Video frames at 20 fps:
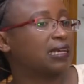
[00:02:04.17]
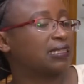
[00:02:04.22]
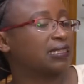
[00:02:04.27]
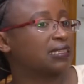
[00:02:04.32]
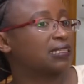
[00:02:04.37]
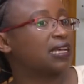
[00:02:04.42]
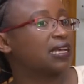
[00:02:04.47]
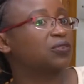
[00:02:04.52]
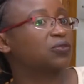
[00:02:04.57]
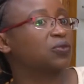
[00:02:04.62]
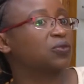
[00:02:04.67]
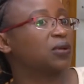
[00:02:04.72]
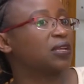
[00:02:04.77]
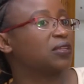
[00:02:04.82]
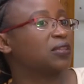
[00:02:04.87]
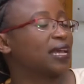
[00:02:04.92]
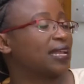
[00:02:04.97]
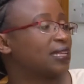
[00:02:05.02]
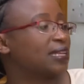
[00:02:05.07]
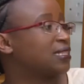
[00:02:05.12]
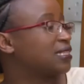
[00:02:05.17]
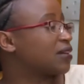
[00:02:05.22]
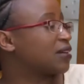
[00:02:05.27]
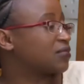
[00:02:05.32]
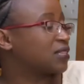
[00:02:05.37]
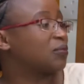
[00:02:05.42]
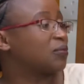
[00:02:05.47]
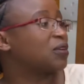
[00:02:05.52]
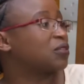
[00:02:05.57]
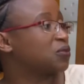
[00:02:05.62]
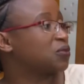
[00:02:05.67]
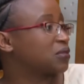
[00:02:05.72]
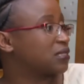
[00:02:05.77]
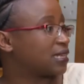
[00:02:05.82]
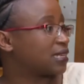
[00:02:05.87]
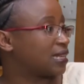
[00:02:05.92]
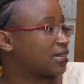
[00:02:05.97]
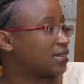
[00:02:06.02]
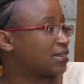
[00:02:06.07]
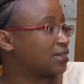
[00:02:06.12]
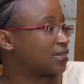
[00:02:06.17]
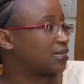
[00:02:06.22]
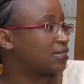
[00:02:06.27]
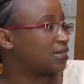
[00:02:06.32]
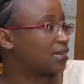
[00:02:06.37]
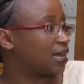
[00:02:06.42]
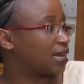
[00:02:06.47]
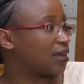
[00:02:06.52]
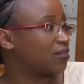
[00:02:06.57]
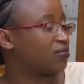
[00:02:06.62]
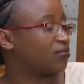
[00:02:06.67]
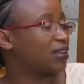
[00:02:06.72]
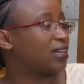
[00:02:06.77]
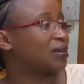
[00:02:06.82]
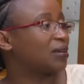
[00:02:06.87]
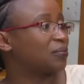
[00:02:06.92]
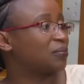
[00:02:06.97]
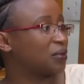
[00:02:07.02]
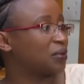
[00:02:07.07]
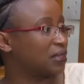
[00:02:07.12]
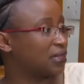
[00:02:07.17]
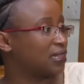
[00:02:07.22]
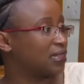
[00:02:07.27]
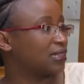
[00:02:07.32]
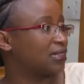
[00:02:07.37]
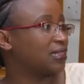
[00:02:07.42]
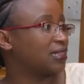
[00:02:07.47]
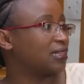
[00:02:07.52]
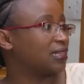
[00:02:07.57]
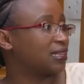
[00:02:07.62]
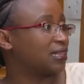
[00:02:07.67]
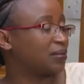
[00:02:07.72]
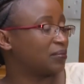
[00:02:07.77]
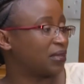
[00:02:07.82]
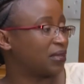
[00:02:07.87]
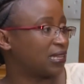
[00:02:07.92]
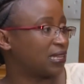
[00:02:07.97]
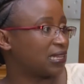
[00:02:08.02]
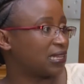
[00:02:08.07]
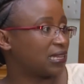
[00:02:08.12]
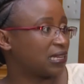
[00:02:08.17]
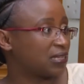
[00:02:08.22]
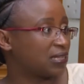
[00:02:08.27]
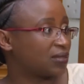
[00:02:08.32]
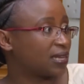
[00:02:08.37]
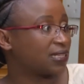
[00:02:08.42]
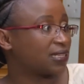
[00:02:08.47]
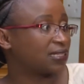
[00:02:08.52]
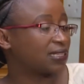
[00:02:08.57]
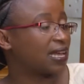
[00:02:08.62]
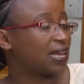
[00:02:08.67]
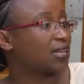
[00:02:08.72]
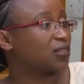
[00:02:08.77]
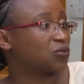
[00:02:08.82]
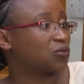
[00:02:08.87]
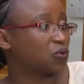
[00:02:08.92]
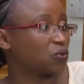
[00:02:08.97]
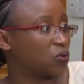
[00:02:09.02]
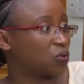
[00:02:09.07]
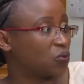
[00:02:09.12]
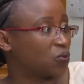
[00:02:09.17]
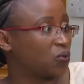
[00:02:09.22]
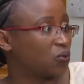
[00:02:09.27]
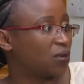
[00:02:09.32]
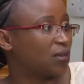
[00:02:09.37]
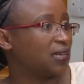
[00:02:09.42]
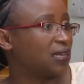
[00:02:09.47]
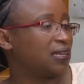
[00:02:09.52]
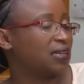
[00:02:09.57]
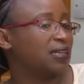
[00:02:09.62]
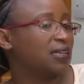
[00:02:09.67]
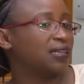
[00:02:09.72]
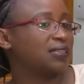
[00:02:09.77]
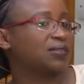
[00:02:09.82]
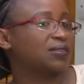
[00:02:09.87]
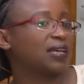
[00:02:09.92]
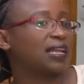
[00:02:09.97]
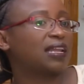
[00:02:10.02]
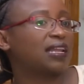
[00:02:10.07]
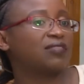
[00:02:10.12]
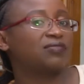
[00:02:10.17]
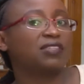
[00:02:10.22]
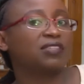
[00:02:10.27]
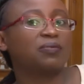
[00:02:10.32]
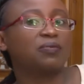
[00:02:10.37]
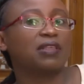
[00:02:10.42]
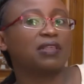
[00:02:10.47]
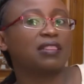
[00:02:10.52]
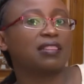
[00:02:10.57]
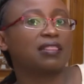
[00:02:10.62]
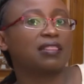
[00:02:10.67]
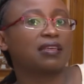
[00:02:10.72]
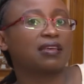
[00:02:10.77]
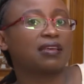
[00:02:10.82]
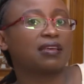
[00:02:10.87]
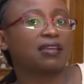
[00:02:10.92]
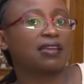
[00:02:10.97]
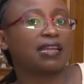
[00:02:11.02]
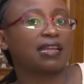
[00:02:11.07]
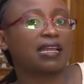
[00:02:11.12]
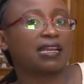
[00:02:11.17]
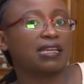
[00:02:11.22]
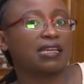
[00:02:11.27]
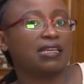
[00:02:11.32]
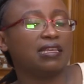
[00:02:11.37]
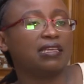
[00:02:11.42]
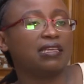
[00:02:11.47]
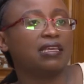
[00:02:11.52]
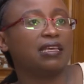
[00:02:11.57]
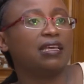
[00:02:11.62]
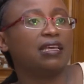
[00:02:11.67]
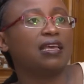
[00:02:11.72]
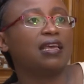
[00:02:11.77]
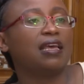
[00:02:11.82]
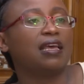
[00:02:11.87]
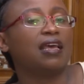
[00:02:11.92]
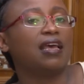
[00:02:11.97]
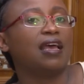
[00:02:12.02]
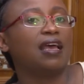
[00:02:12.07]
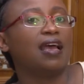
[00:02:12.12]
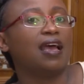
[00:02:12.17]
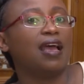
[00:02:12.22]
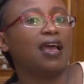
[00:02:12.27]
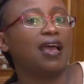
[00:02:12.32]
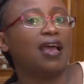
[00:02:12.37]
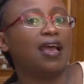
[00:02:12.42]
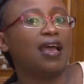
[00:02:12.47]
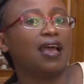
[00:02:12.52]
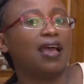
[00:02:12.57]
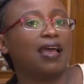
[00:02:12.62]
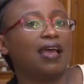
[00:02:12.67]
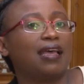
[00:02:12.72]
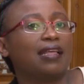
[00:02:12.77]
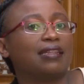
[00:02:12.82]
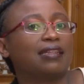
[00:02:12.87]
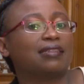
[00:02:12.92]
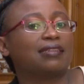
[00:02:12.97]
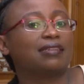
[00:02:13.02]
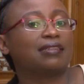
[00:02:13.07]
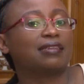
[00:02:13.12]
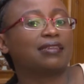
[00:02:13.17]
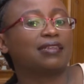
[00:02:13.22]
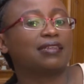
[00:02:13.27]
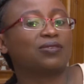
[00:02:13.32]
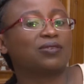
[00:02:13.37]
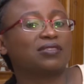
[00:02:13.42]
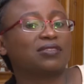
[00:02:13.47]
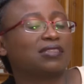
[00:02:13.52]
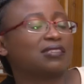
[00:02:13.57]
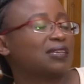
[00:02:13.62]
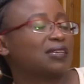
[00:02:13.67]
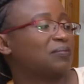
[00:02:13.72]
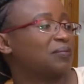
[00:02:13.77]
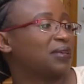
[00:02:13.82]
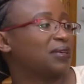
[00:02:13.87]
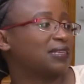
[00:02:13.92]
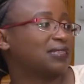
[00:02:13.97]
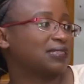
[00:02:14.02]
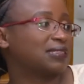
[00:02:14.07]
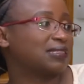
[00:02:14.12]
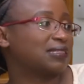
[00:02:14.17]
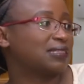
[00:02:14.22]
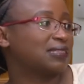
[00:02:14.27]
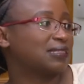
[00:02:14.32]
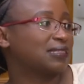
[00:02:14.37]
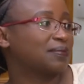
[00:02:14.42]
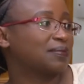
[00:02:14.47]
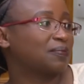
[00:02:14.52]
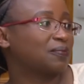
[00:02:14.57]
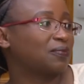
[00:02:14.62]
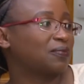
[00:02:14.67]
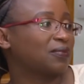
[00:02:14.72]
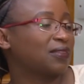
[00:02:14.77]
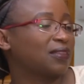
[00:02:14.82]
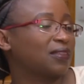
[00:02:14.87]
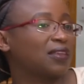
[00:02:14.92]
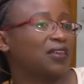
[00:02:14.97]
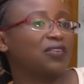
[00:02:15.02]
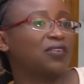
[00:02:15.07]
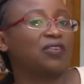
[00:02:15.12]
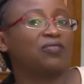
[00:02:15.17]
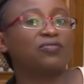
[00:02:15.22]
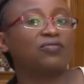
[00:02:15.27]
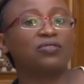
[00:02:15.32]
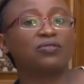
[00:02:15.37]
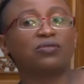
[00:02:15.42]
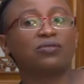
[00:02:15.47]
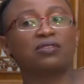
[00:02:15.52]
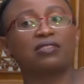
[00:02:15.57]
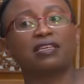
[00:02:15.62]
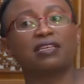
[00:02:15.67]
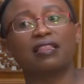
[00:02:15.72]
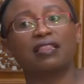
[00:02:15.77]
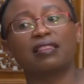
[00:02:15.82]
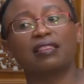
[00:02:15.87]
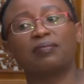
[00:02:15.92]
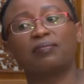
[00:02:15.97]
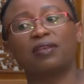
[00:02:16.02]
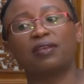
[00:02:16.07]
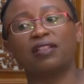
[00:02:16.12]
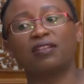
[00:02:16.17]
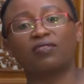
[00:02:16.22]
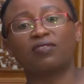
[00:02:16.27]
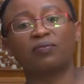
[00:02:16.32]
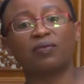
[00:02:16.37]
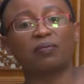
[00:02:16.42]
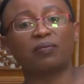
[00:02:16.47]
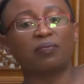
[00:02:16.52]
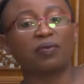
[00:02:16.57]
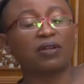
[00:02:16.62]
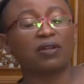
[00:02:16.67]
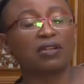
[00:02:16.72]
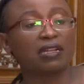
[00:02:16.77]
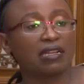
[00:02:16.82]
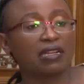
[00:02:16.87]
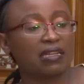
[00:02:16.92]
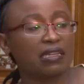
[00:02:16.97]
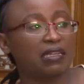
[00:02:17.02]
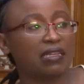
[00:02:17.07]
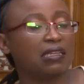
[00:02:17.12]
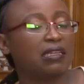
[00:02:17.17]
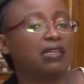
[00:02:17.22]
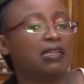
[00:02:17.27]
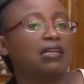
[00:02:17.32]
just had to go, and I didn't have someone to send available immediately, so I just had to go. So I left him with the nanny, and it was just a mess. He refused to take the milk from the bottle.